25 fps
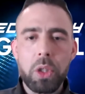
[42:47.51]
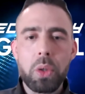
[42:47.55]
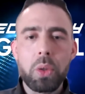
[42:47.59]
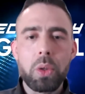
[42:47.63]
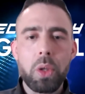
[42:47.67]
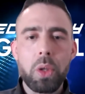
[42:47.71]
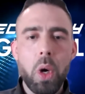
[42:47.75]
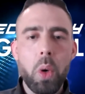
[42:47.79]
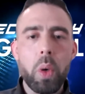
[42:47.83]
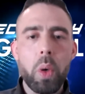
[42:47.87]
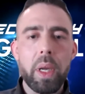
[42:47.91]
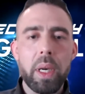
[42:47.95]

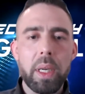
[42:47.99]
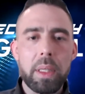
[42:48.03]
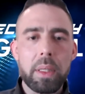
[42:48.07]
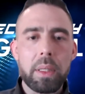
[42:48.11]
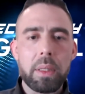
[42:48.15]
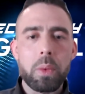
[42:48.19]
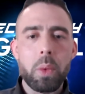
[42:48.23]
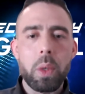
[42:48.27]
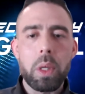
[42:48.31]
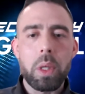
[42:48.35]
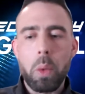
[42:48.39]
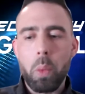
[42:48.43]
know it
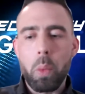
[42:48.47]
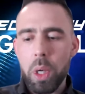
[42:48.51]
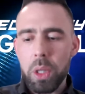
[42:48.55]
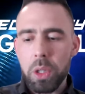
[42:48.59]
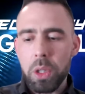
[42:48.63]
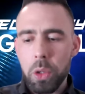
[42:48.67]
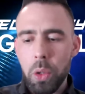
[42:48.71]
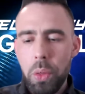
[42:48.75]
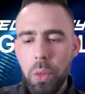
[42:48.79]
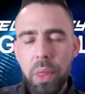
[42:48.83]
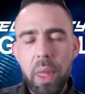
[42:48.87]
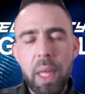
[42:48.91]
is, and than
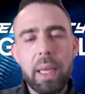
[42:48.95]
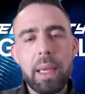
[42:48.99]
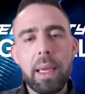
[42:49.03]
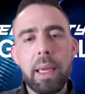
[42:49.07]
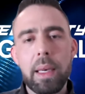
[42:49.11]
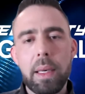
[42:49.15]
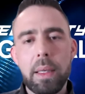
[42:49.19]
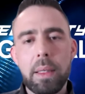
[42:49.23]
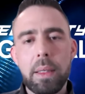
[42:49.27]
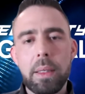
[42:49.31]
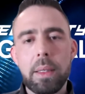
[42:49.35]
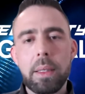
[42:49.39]
what you think
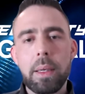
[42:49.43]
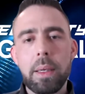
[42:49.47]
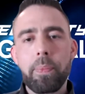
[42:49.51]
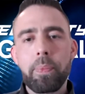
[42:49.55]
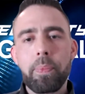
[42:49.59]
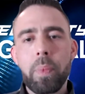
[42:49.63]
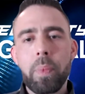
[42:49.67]
it is.